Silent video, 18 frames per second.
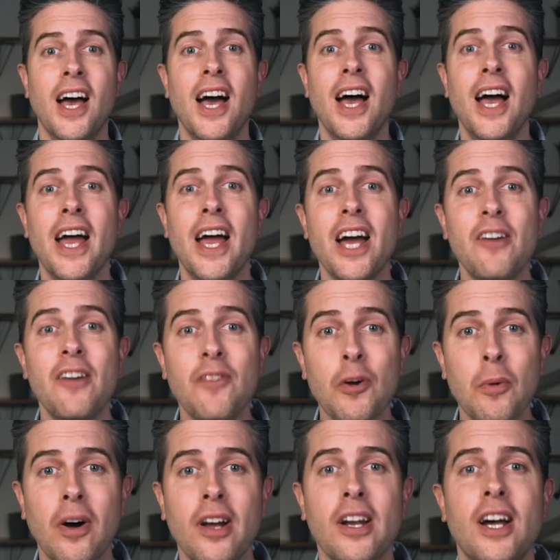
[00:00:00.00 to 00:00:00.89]
Hey
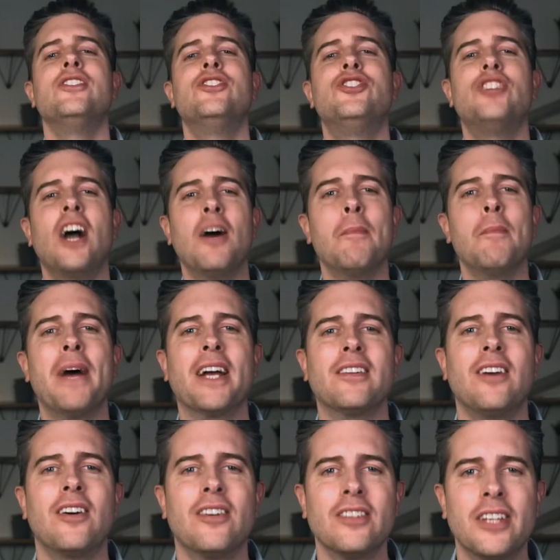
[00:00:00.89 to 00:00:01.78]
everyone, John
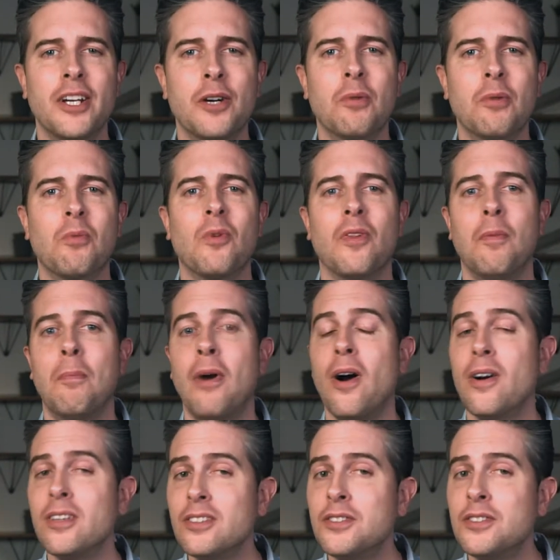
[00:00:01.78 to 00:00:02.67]
MacDonald here with
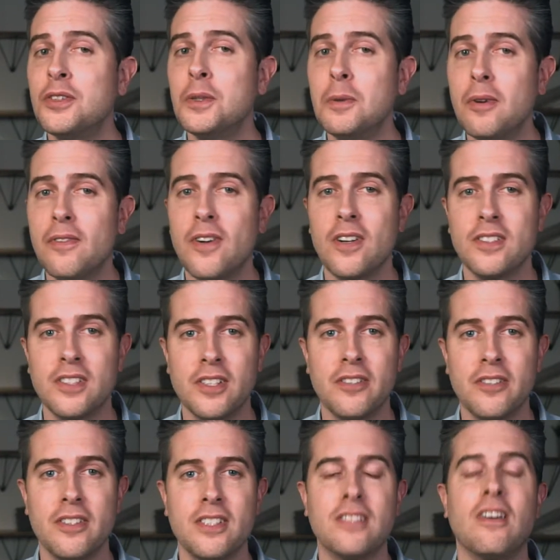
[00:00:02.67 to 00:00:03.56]
part 2 of our
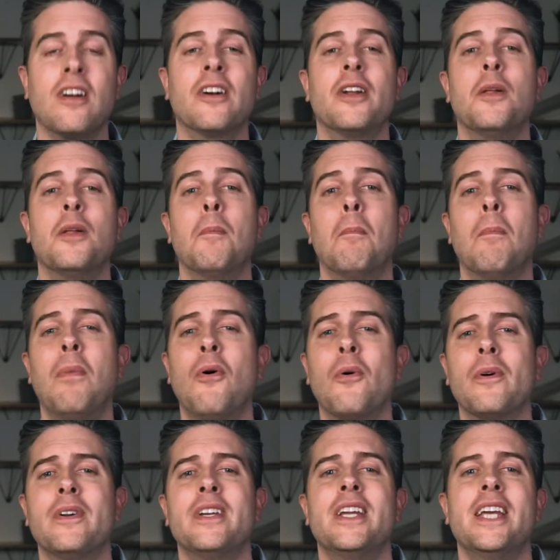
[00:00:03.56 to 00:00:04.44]
series on an
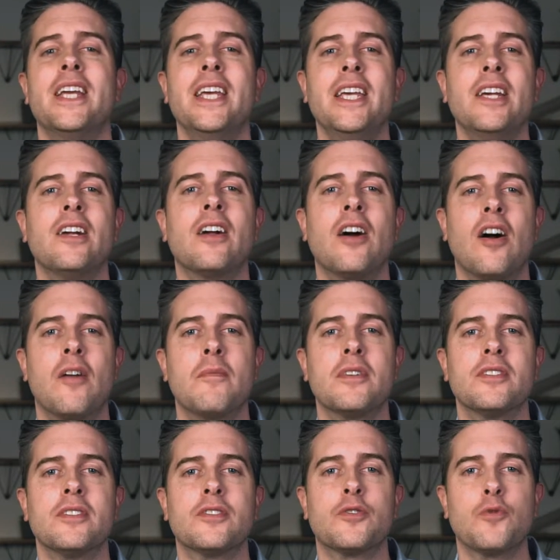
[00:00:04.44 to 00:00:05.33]
important
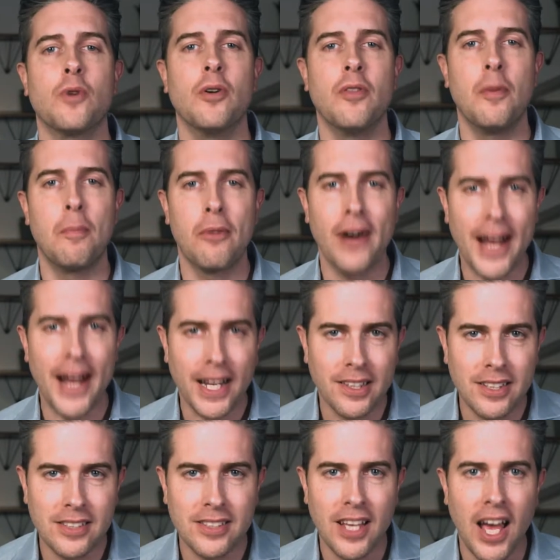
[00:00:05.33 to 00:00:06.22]
e-commerce growth
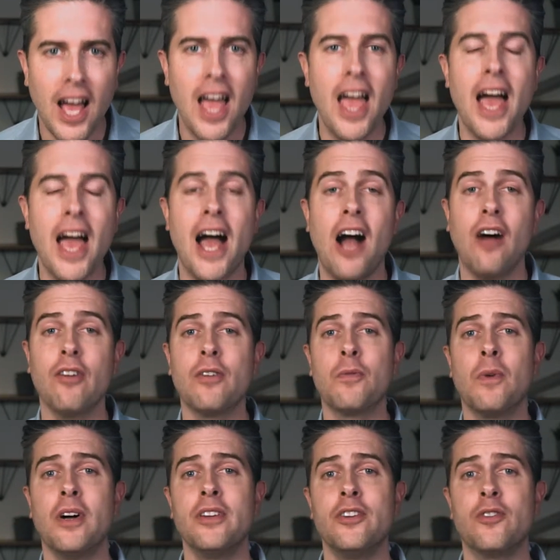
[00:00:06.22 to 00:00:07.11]
practice, how to
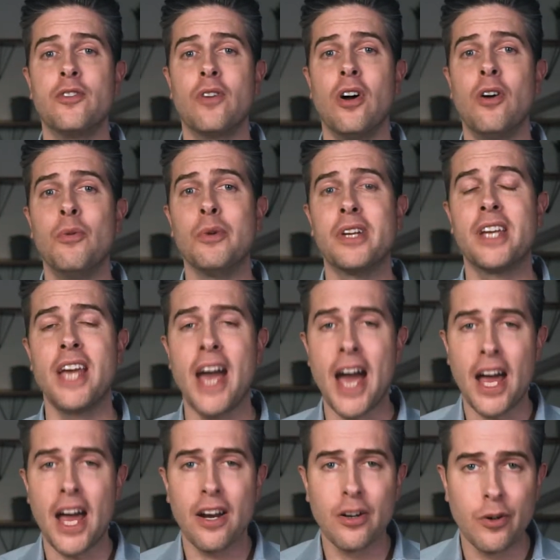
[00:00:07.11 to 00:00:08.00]
run your own
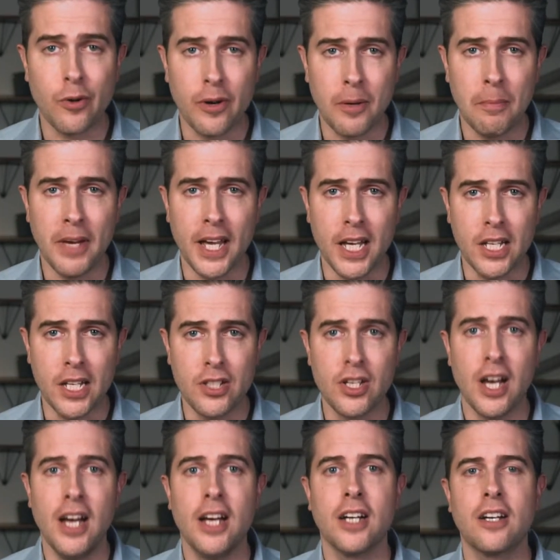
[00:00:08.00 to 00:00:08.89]
category
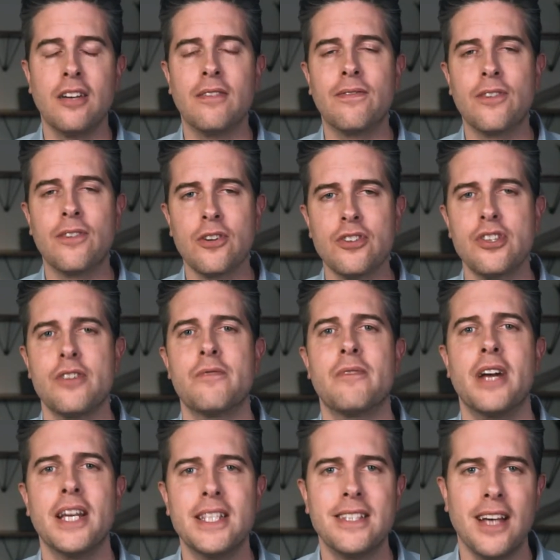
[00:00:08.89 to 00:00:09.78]
page, conversion
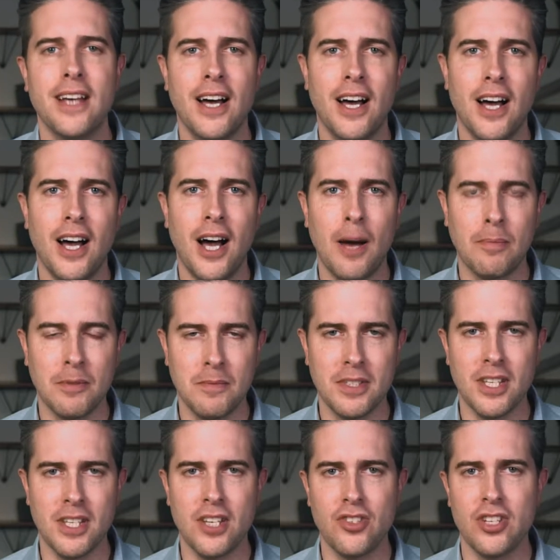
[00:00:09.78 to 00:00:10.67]
rate
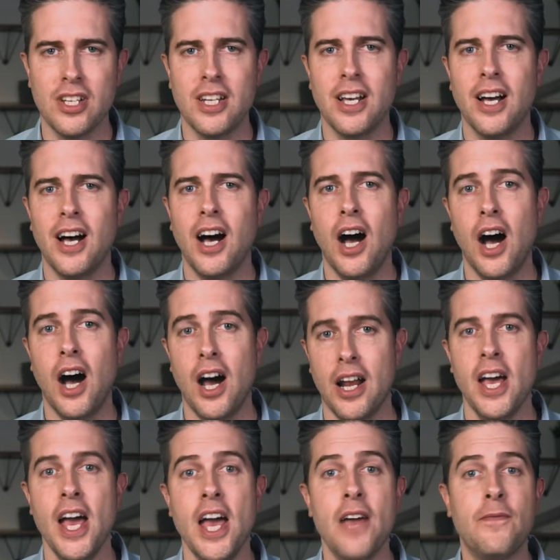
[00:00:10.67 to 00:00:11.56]
optimization
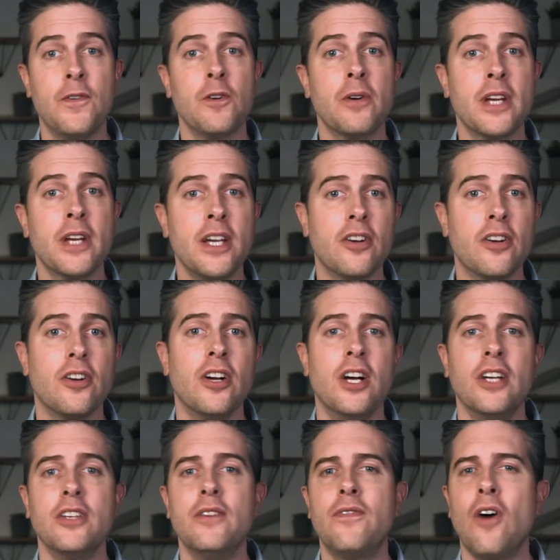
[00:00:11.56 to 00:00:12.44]
audit. If you're here,
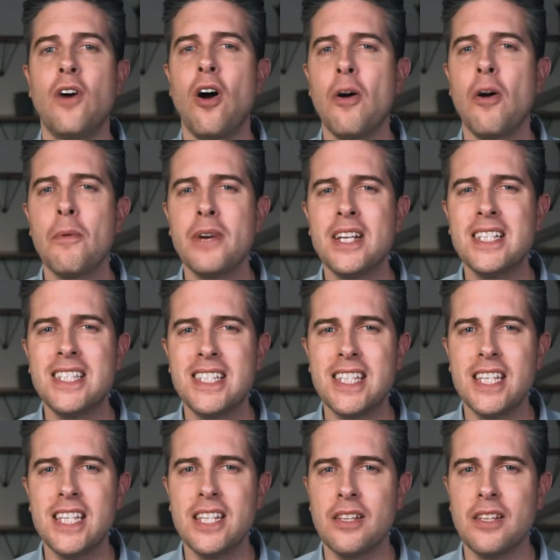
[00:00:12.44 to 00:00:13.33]
you've already
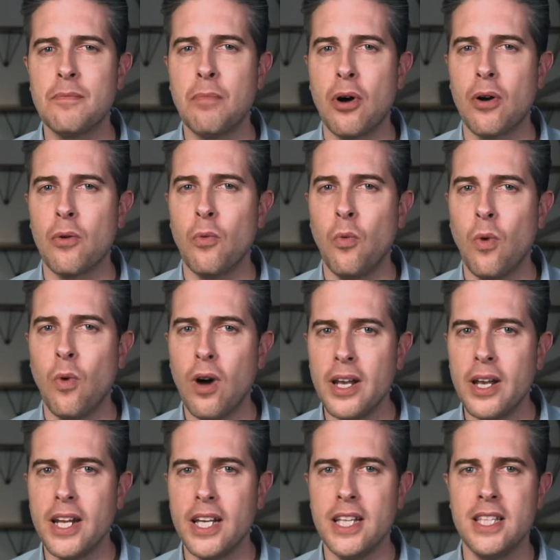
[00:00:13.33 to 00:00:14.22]
seen part
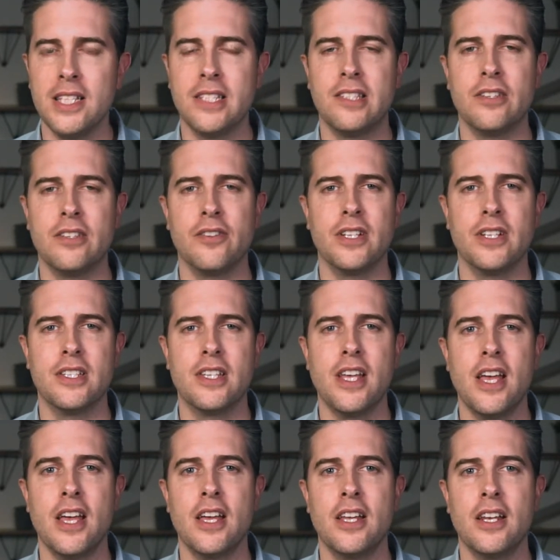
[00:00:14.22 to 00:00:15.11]
1 in the series
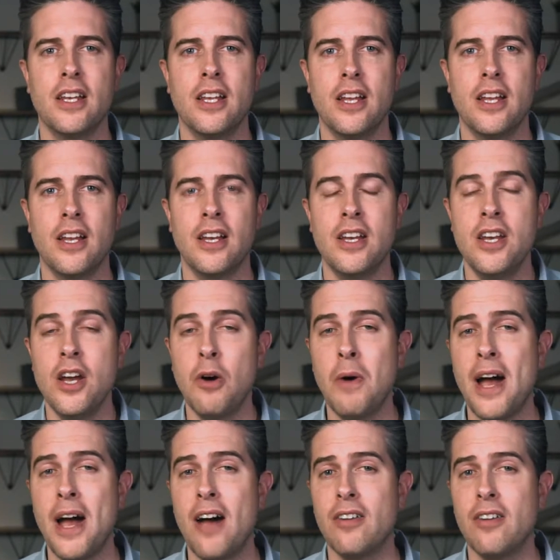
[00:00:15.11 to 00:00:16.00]
and
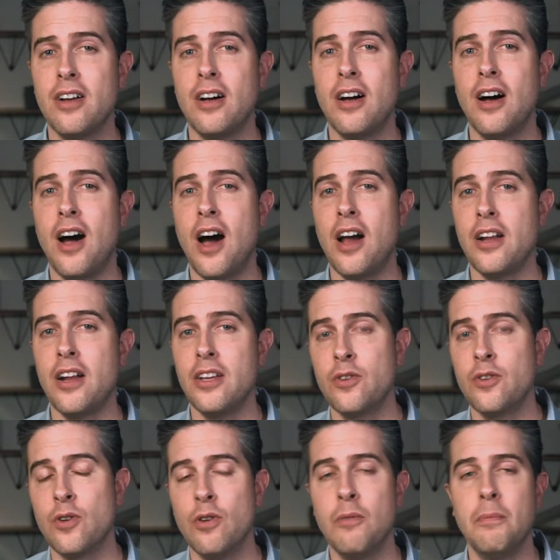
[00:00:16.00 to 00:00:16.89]
know how to audit
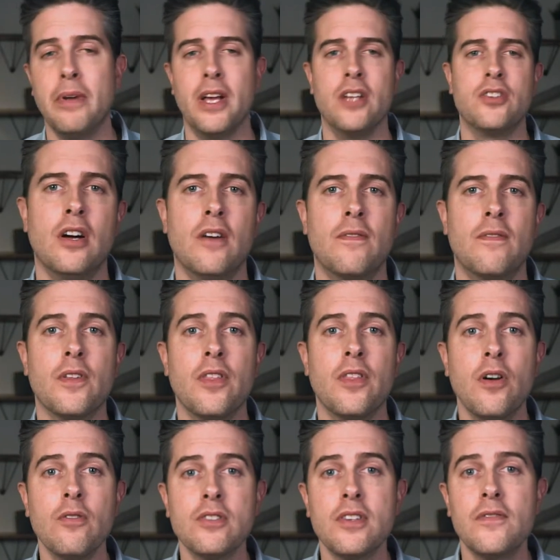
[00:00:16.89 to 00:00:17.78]
your homepage. For
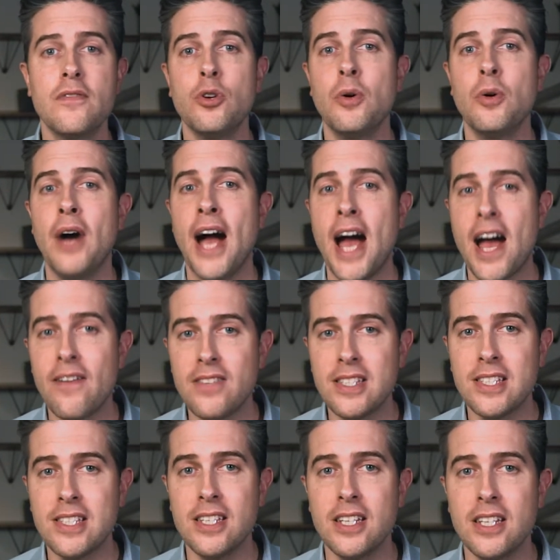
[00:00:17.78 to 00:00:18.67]
those of you who
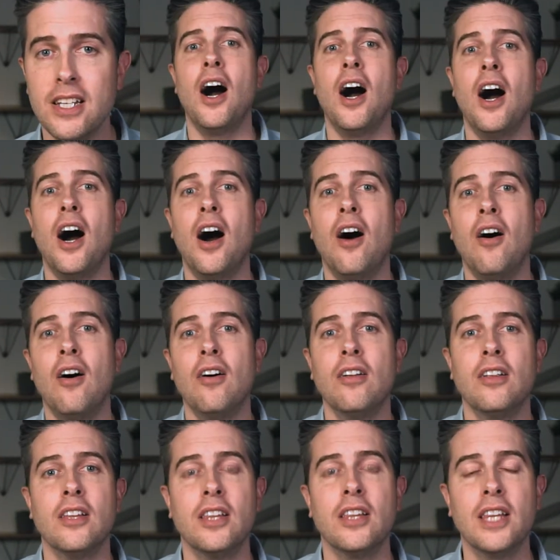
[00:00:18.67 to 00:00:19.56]
haven't seen it,
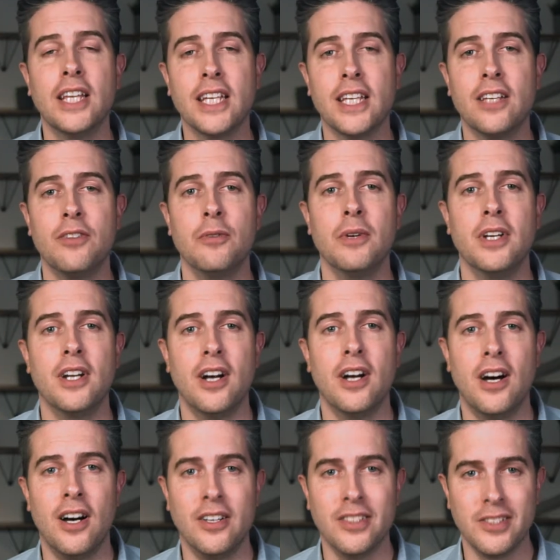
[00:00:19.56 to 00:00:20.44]
I'll link to it
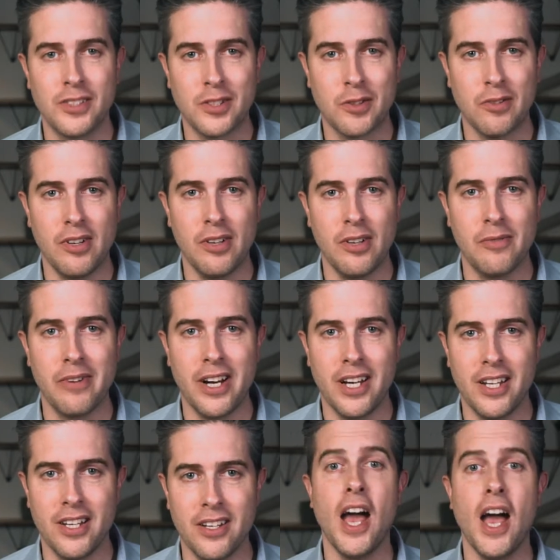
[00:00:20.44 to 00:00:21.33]
on the screen
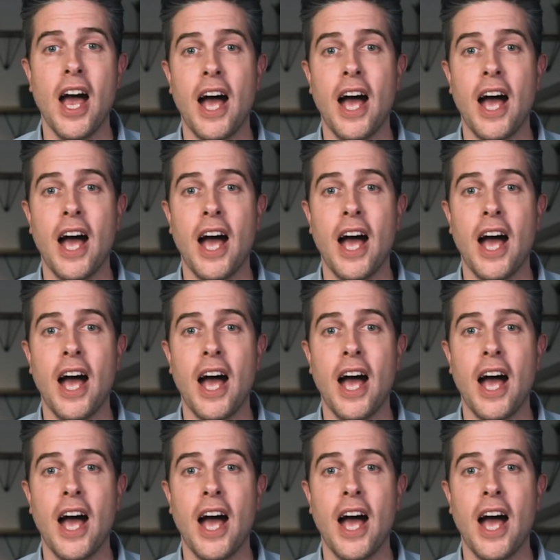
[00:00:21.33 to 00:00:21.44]
right here.